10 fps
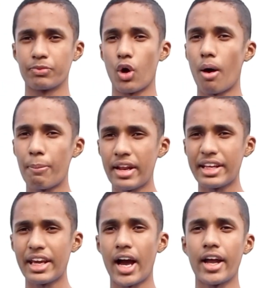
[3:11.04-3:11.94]

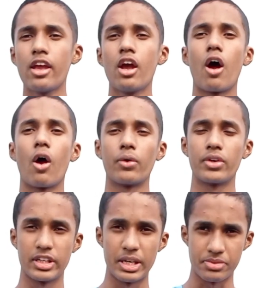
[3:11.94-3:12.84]
OpenAI or
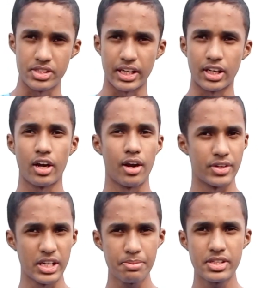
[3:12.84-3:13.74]
DeepSeek.
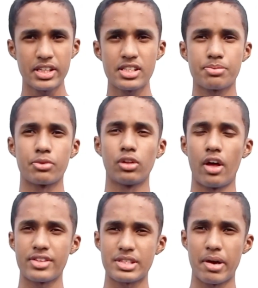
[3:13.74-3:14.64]
DeepSeek is
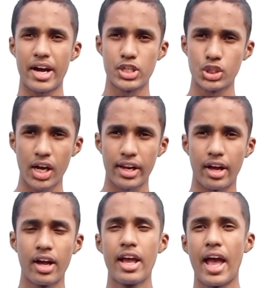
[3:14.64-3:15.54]
launched by
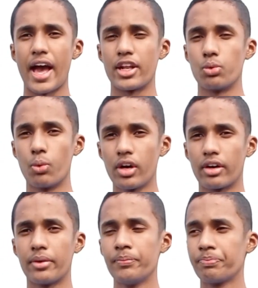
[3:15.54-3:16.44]
China, and
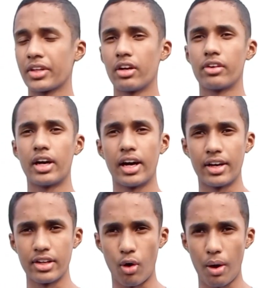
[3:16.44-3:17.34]

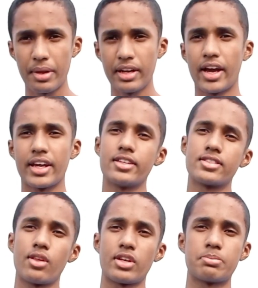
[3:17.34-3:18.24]
OpenAI
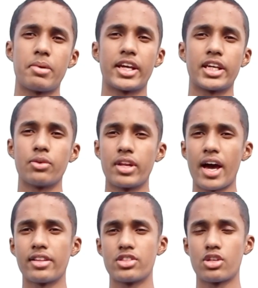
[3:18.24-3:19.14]
is launched by
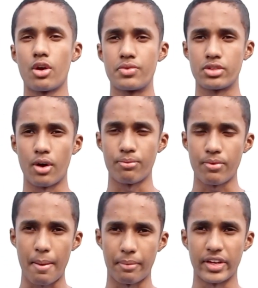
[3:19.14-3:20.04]
United States of
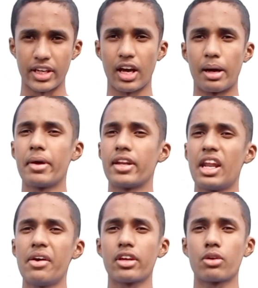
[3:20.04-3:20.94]
America. But
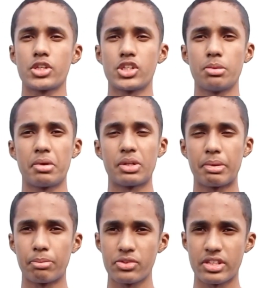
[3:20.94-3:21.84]
now the question
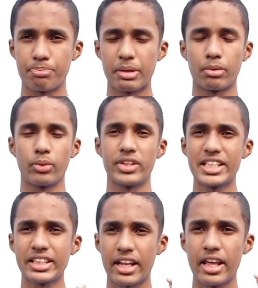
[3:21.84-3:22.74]
about some people would
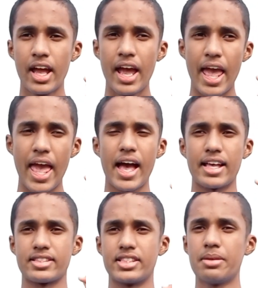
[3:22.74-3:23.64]
think that
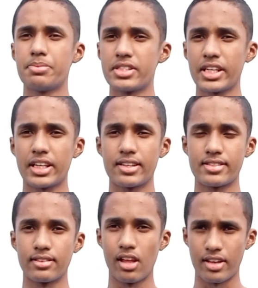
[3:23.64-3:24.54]
as DeepSeek
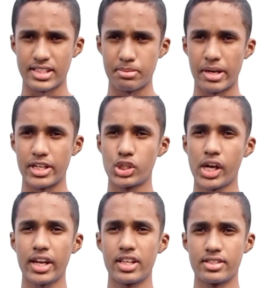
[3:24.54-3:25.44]
is launched by
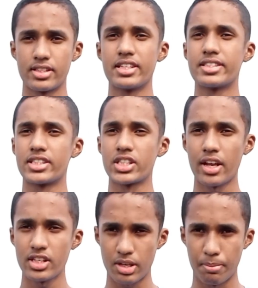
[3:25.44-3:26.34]
Chinese, it's a
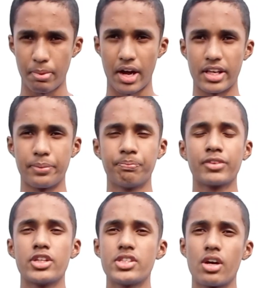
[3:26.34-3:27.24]
Chinese company,
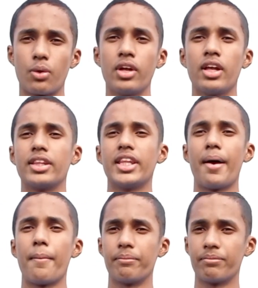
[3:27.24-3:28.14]
so
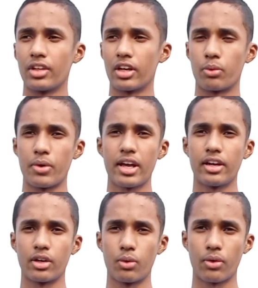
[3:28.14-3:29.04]
the
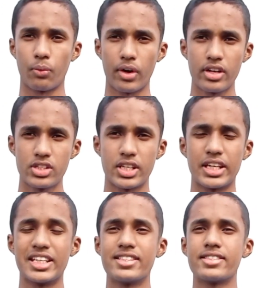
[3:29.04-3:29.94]

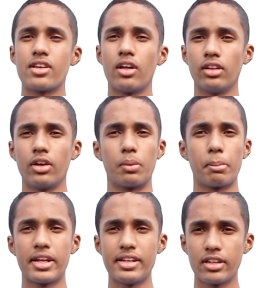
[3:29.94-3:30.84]
warranty is so low,
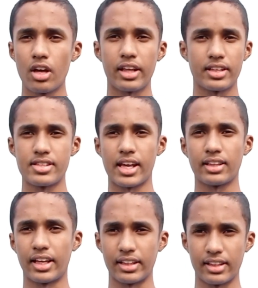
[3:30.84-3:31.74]
but not
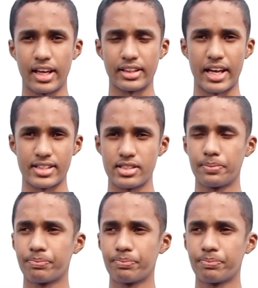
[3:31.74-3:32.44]
exactly like that.